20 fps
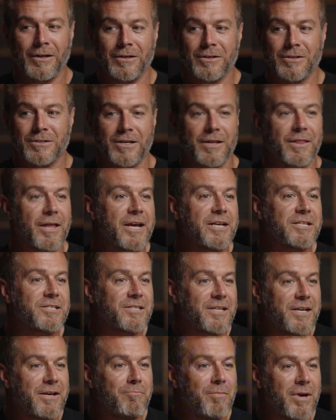So they
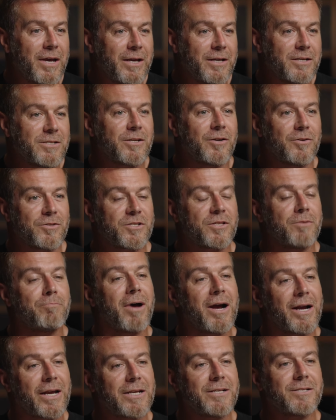see me, so it's the
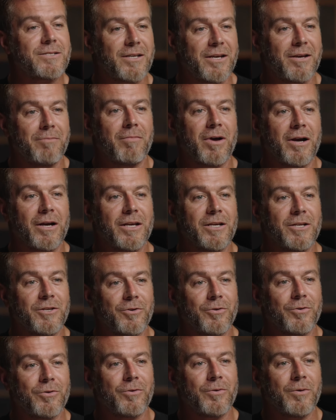monkey see, monkey
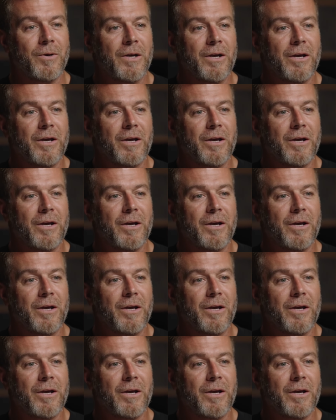do.